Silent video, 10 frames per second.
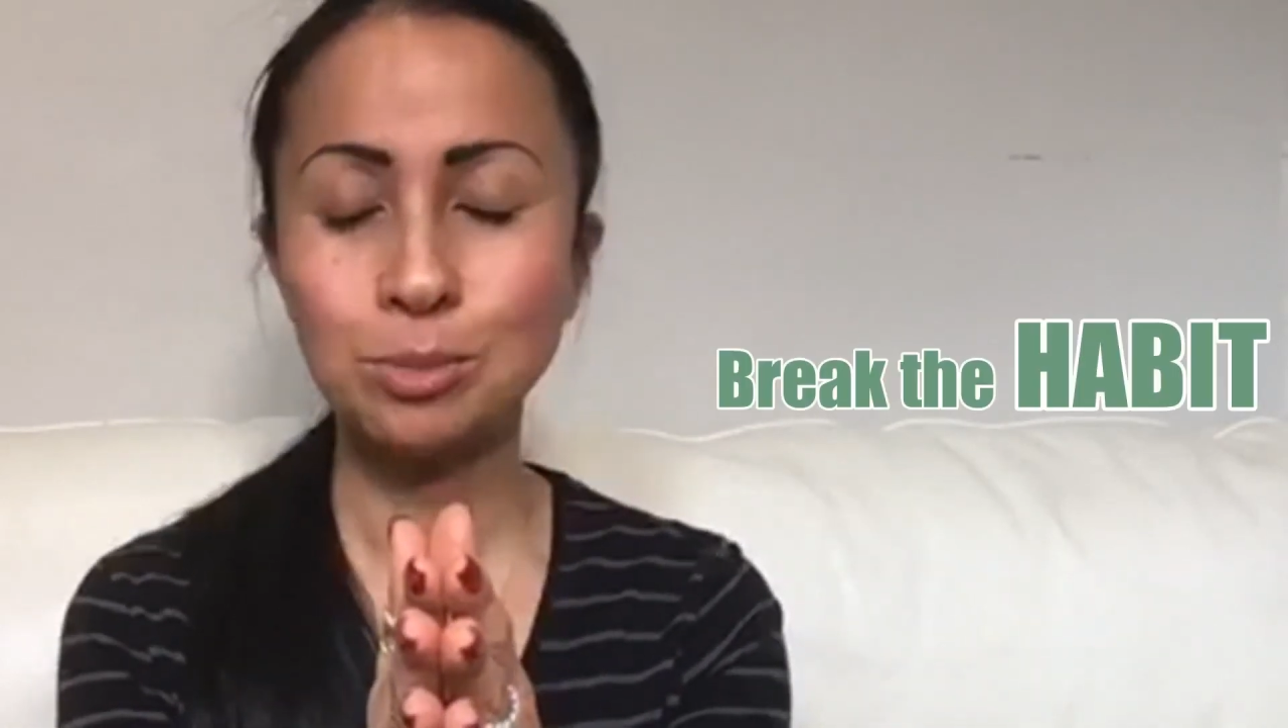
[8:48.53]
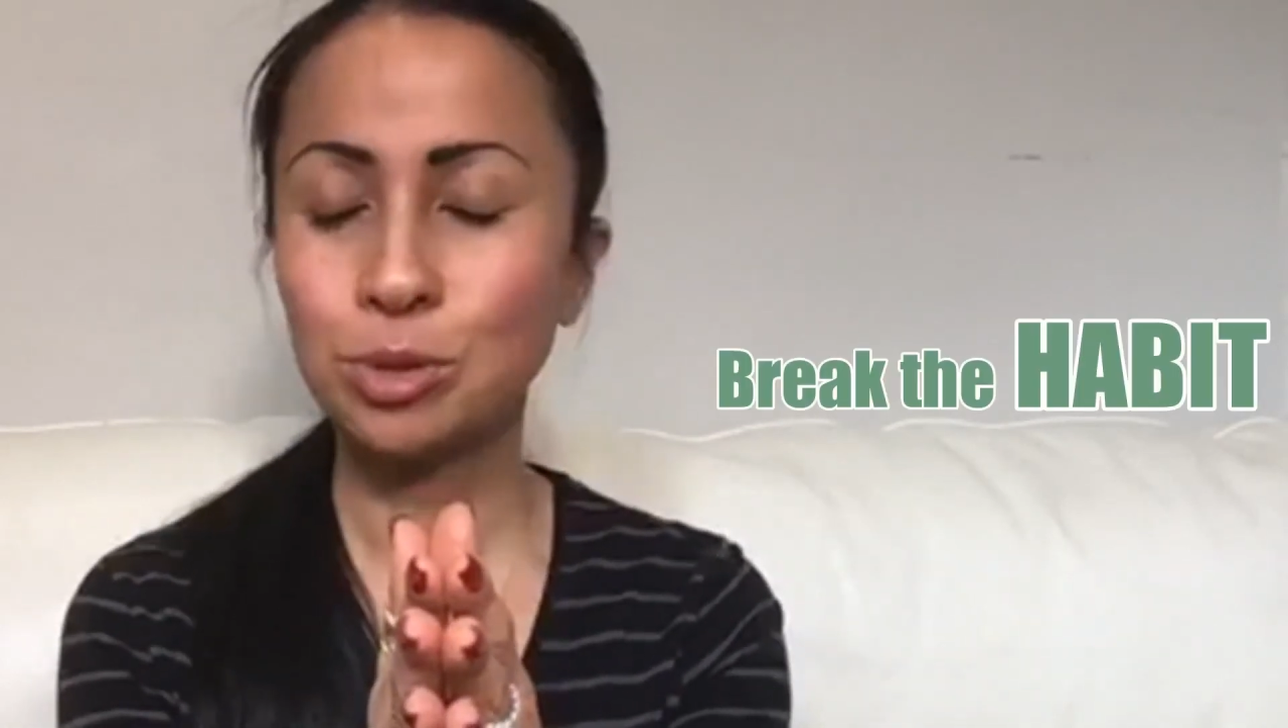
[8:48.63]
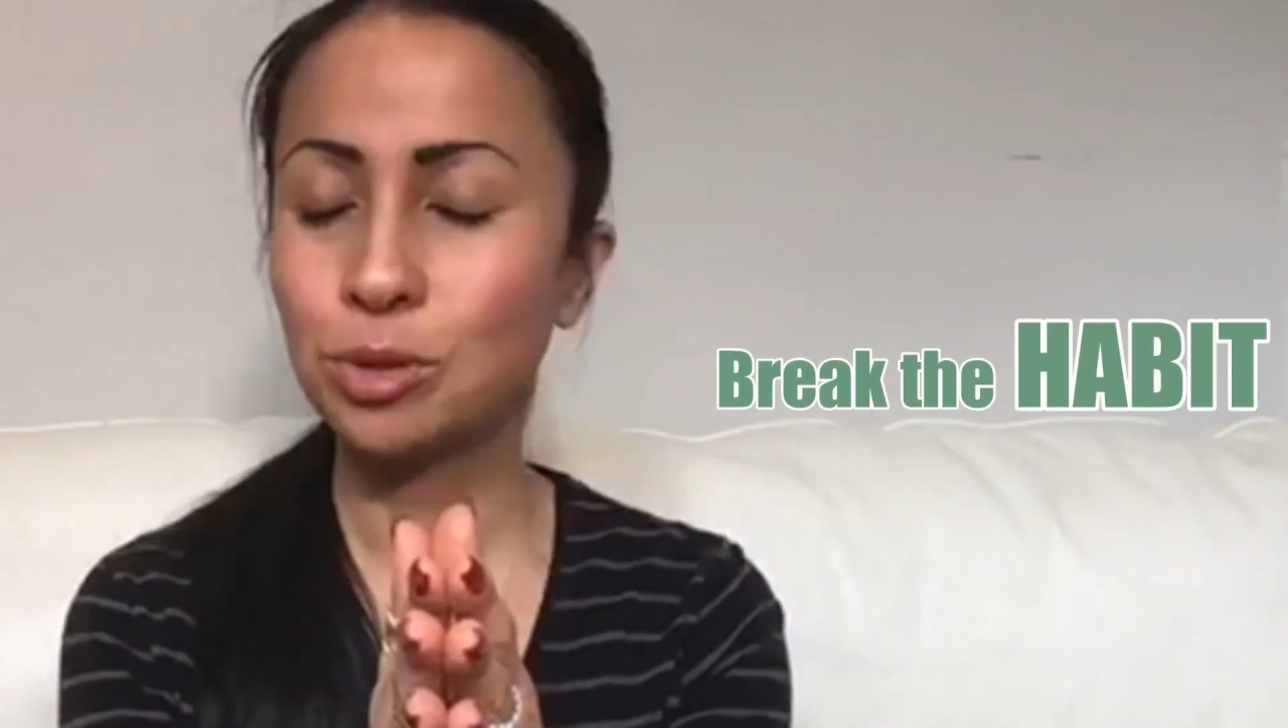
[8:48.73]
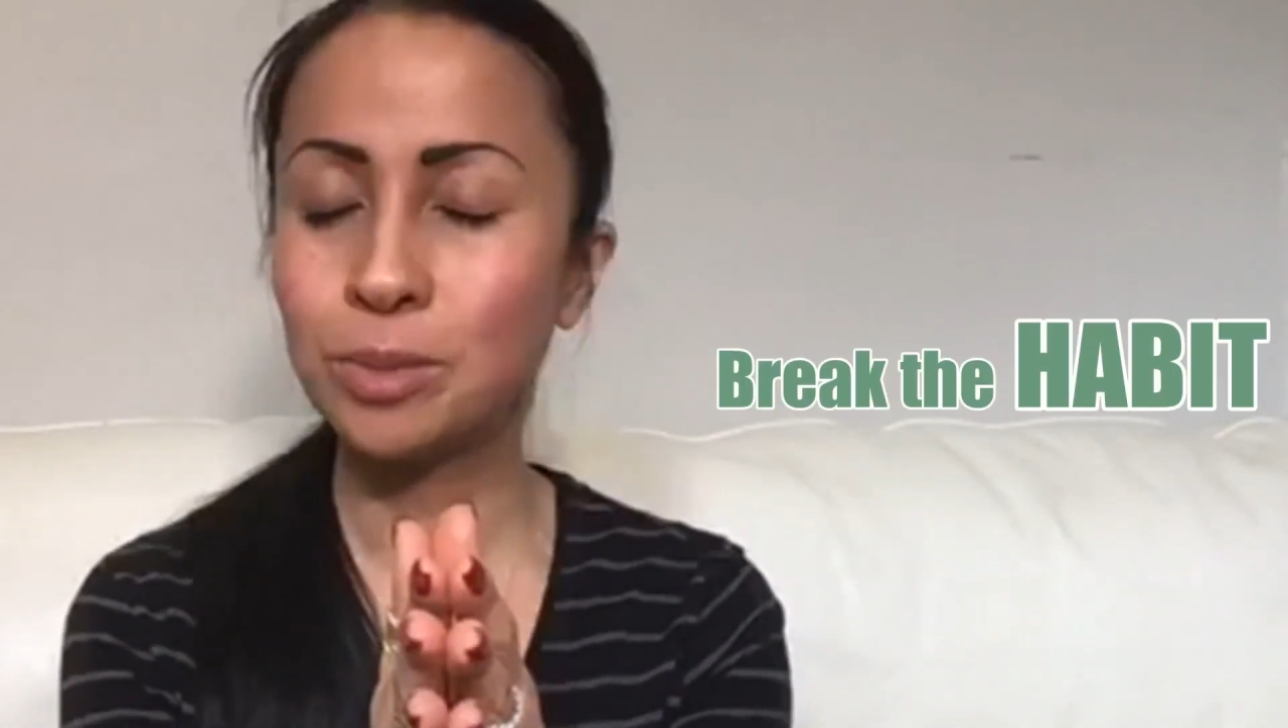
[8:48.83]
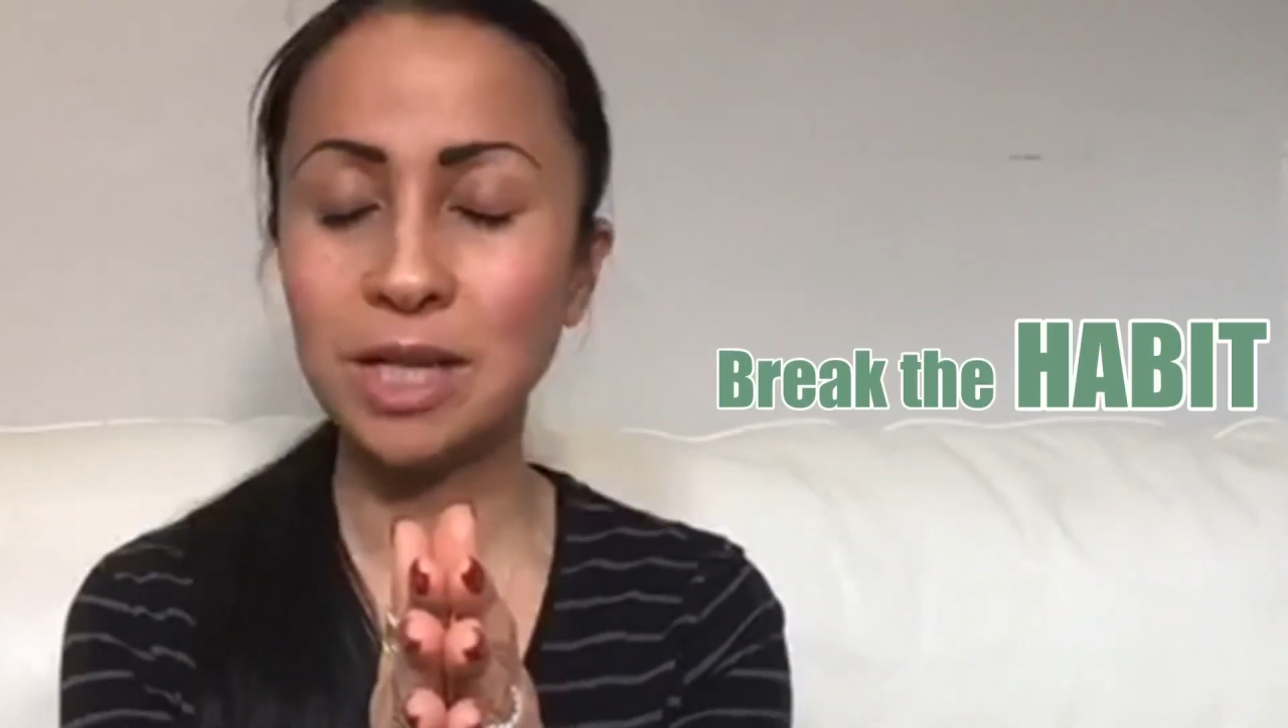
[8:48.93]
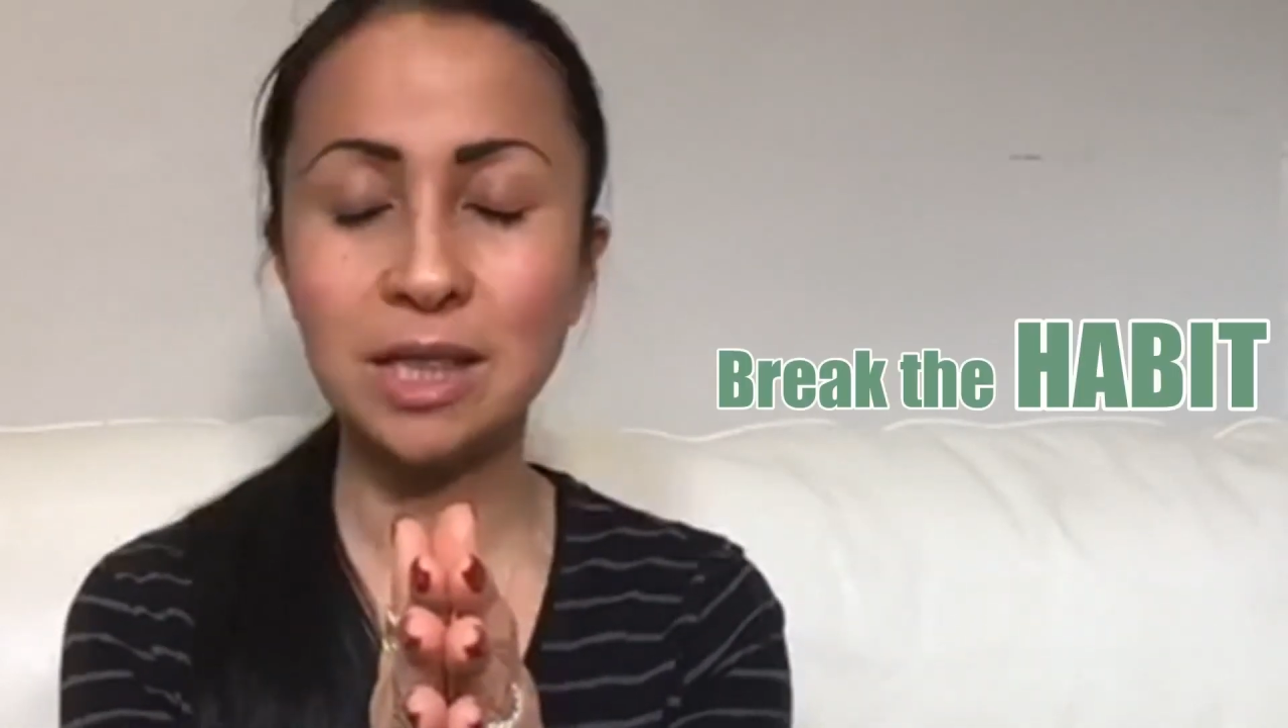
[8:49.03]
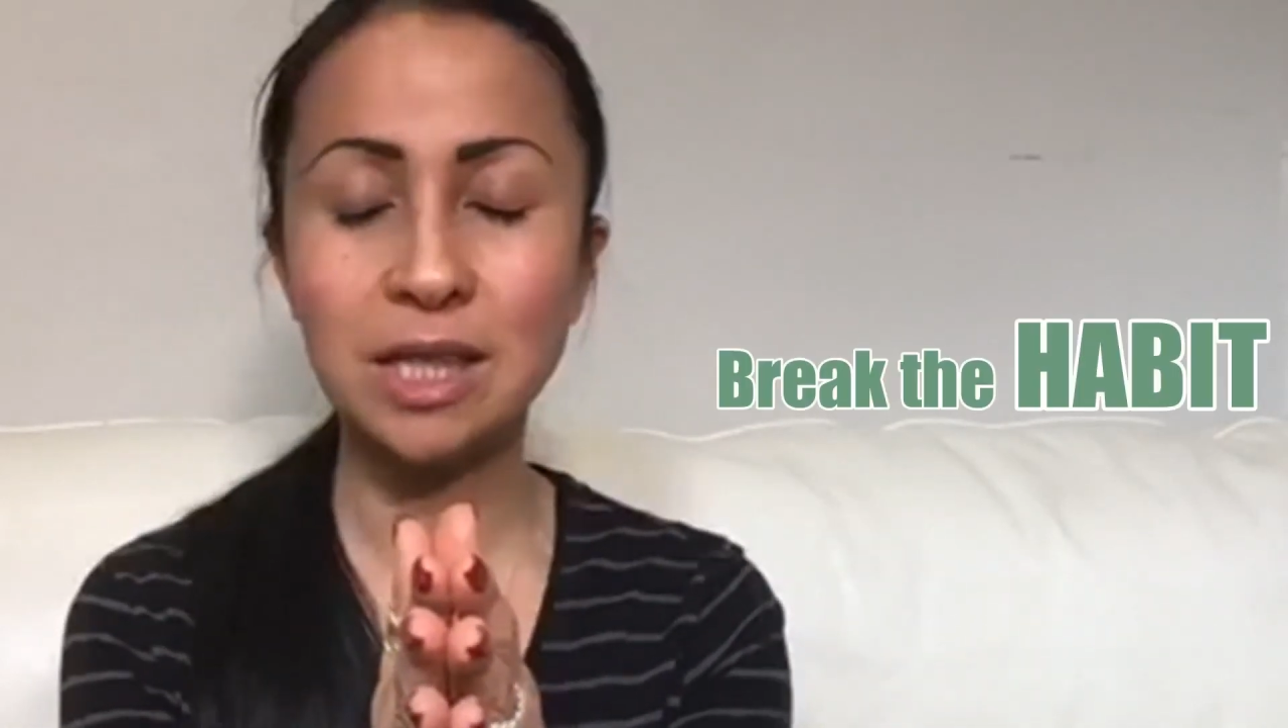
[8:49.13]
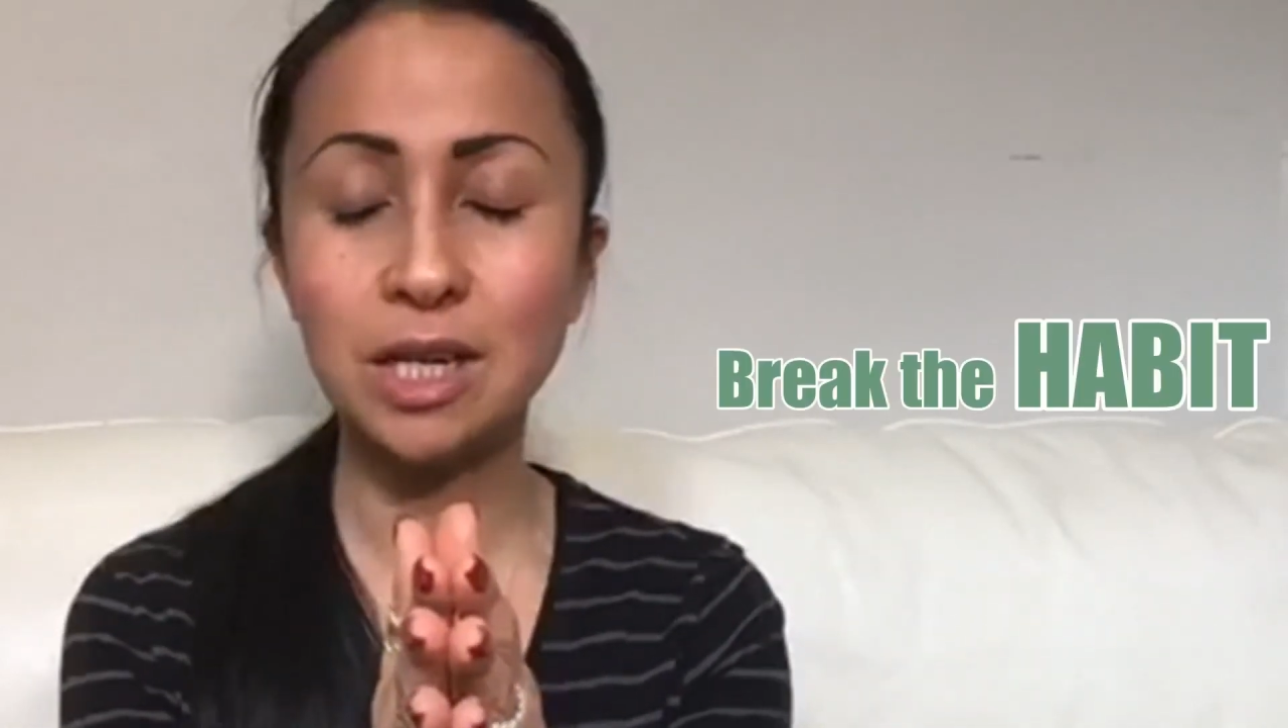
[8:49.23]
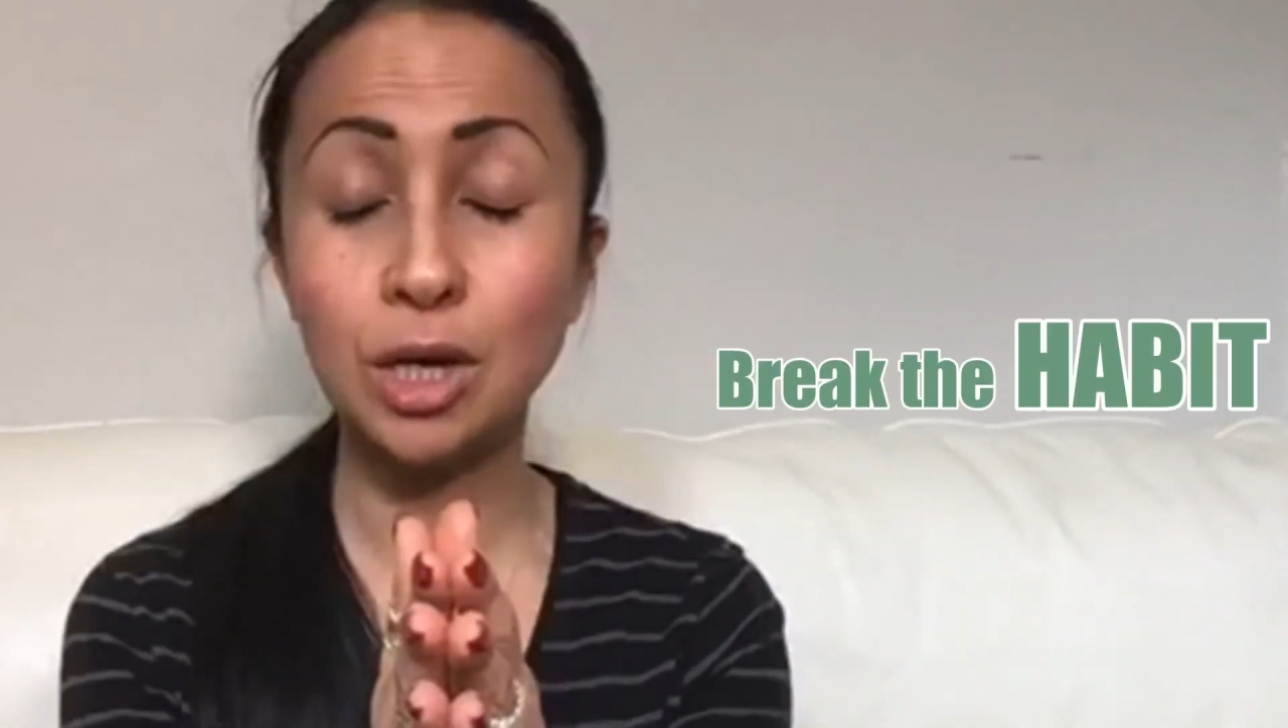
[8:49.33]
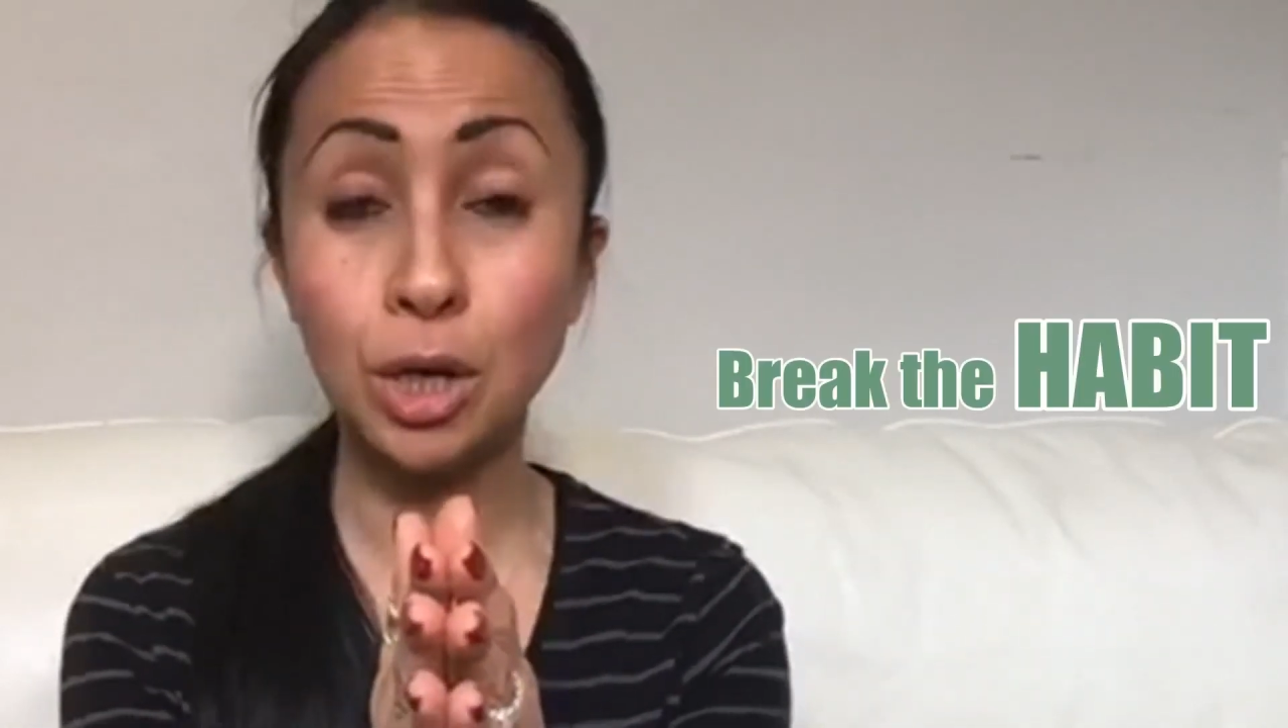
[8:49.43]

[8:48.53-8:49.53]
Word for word: probably the